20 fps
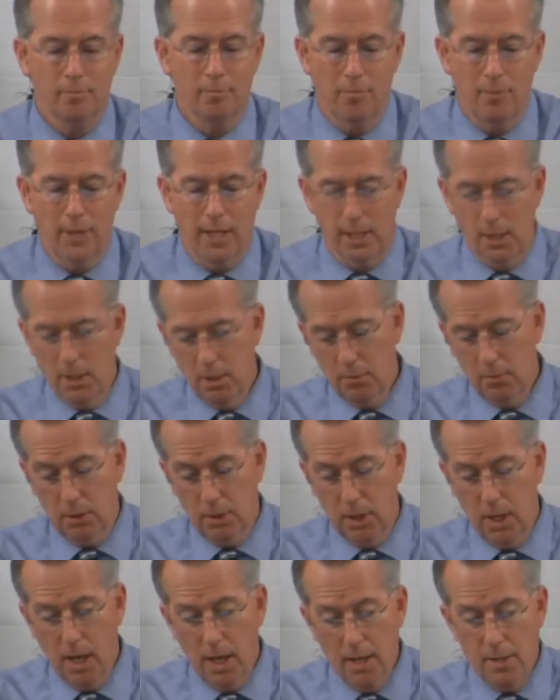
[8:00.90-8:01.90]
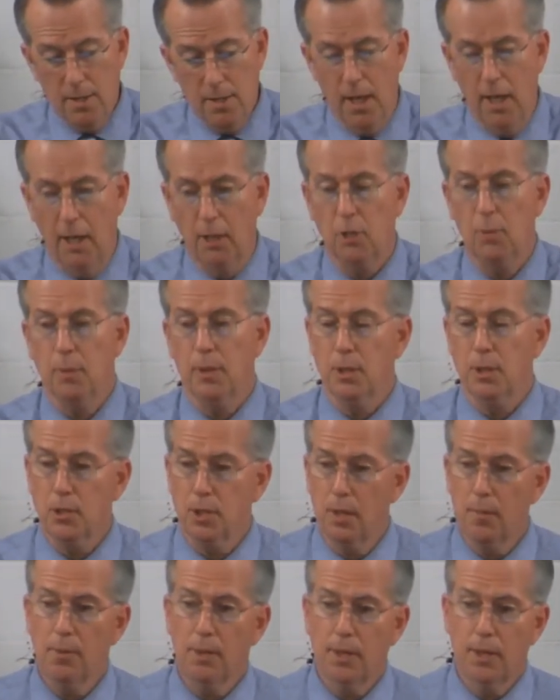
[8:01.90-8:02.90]
in a different context, but it's
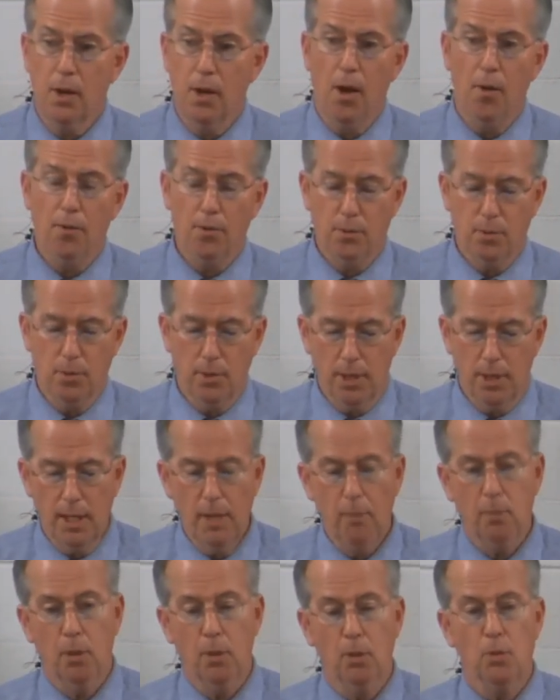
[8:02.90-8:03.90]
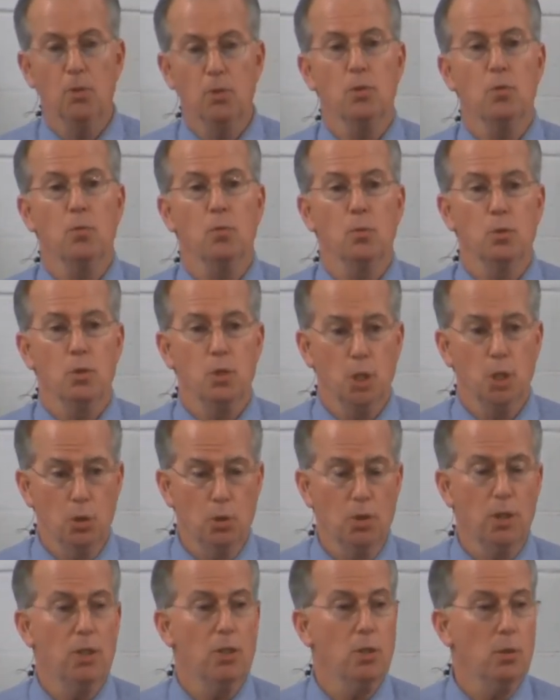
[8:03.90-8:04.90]
something the author of the Hebrews was
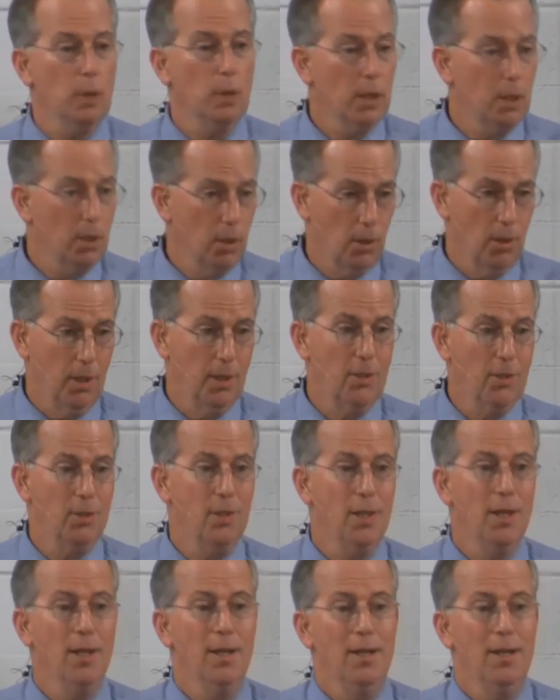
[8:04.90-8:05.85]
using to encourage